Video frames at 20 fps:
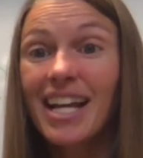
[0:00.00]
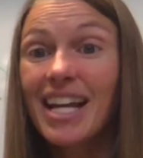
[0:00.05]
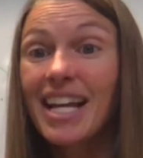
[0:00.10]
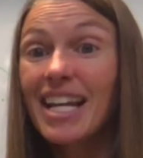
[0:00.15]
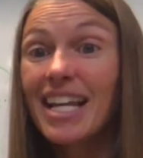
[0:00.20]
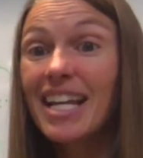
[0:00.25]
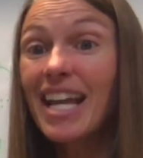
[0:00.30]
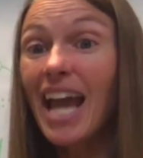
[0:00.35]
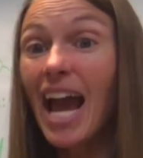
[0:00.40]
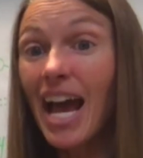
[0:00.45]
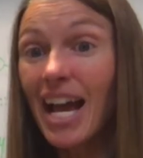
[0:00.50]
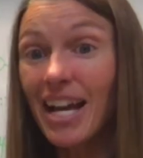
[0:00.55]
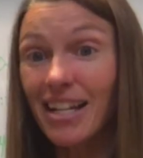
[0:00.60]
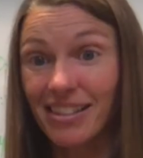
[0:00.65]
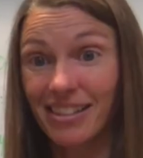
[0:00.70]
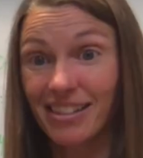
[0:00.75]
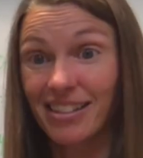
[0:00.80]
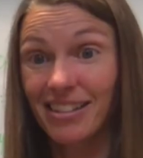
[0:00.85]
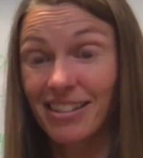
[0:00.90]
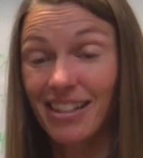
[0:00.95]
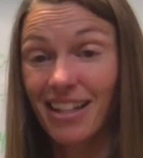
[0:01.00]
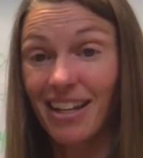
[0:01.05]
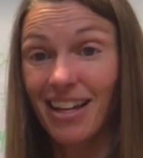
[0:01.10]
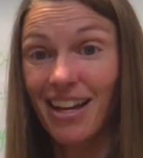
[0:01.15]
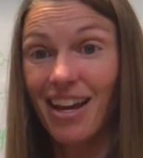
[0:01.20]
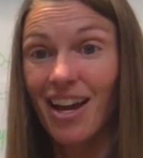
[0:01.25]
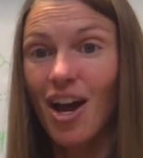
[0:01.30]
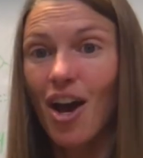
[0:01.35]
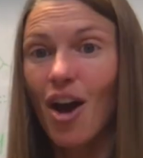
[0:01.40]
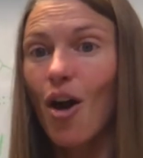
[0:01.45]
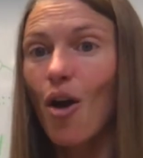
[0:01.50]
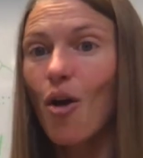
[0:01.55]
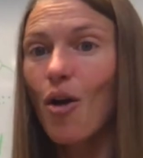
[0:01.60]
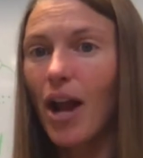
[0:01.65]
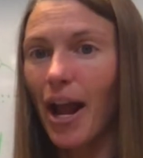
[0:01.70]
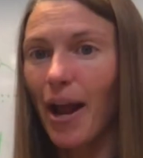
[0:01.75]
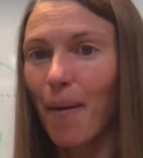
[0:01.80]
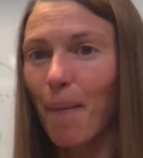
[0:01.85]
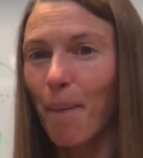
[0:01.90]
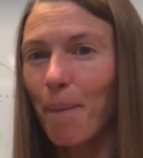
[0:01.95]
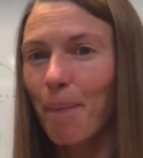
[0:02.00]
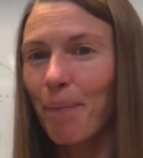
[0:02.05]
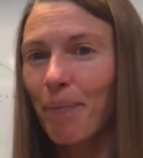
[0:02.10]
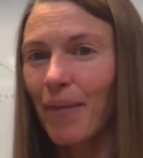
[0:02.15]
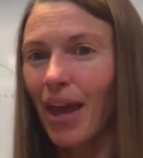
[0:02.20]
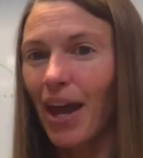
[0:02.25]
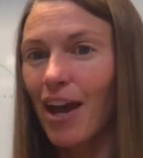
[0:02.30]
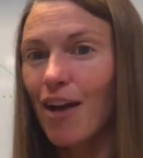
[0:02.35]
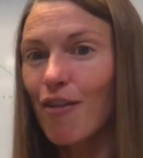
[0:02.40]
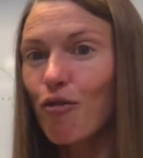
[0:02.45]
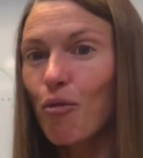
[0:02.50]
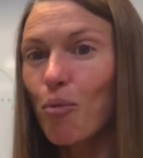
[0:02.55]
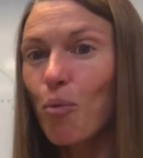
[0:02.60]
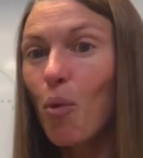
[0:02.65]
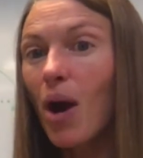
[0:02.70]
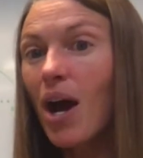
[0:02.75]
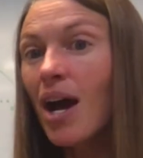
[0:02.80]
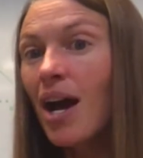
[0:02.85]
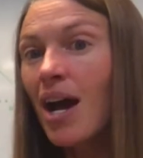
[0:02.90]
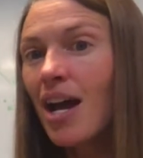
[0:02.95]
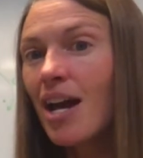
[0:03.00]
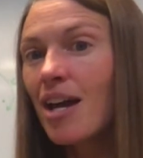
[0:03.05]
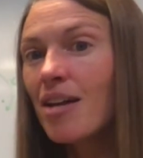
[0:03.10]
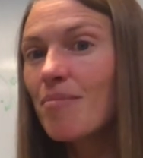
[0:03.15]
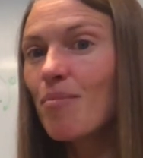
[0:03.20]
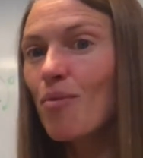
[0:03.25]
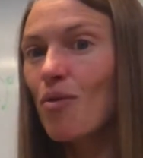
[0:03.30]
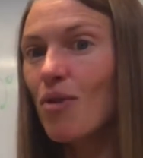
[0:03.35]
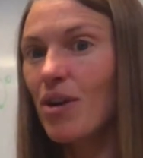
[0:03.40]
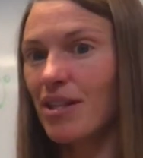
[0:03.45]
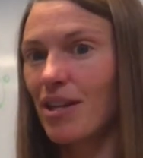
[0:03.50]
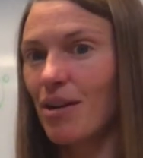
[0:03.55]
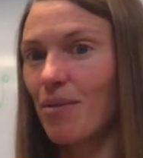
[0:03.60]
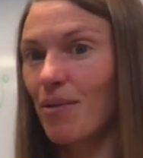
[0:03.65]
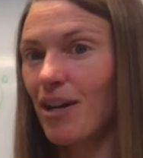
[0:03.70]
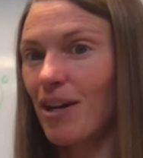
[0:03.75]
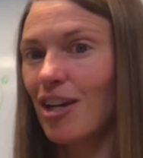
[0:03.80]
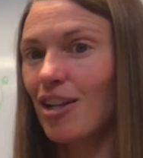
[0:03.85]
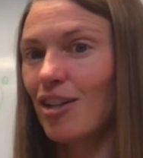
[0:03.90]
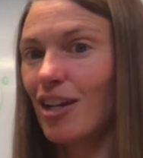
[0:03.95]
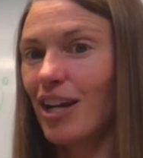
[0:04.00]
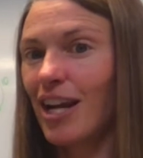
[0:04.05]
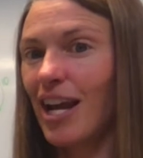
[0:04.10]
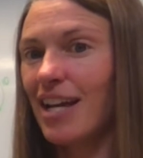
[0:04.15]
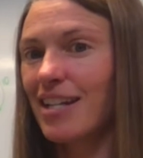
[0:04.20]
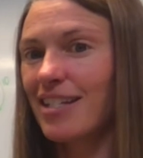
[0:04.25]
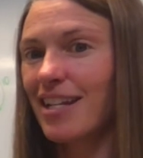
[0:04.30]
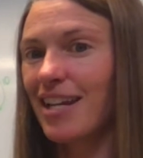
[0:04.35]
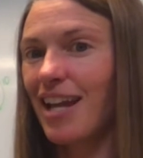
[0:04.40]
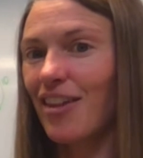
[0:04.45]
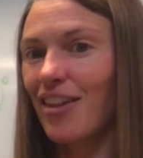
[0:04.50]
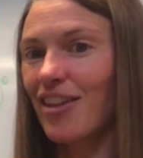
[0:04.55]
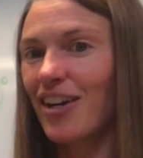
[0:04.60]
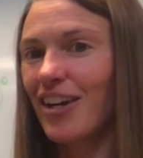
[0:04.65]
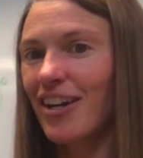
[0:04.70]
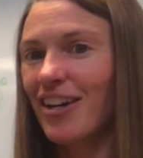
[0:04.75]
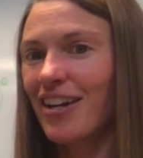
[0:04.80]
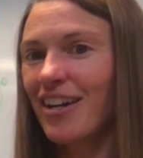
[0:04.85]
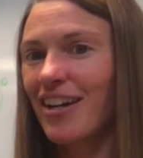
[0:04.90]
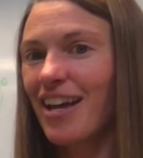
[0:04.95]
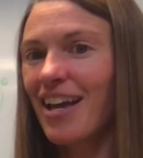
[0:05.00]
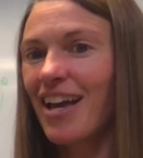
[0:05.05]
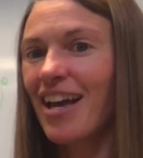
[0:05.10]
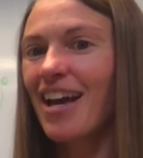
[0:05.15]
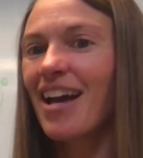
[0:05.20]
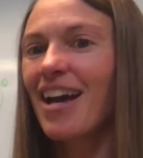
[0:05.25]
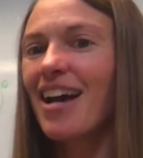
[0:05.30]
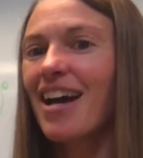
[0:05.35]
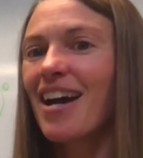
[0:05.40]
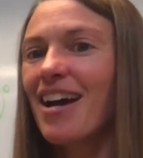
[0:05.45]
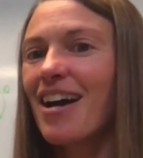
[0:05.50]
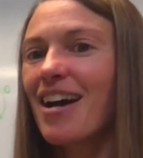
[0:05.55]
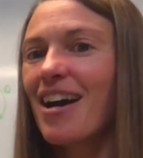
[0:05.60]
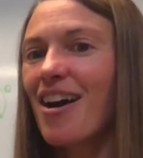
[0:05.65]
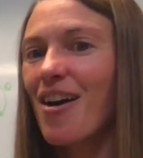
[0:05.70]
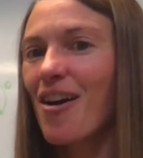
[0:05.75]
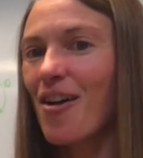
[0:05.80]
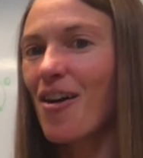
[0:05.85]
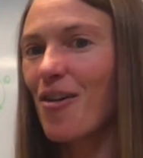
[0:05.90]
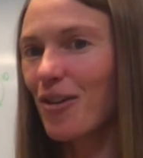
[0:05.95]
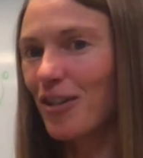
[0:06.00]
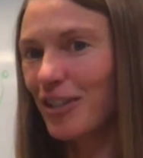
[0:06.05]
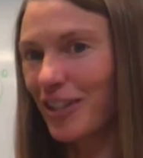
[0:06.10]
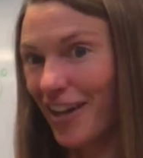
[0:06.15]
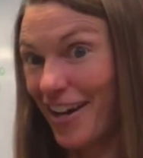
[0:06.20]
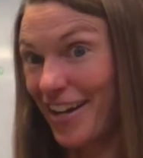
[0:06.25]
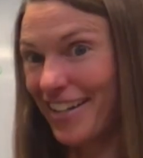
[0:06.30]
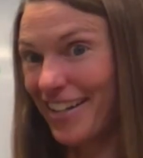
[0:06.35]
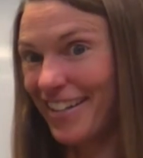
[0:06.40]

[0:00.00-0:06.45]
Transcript: Yes! Okay, I have one more that we're going to look at together. Hold on.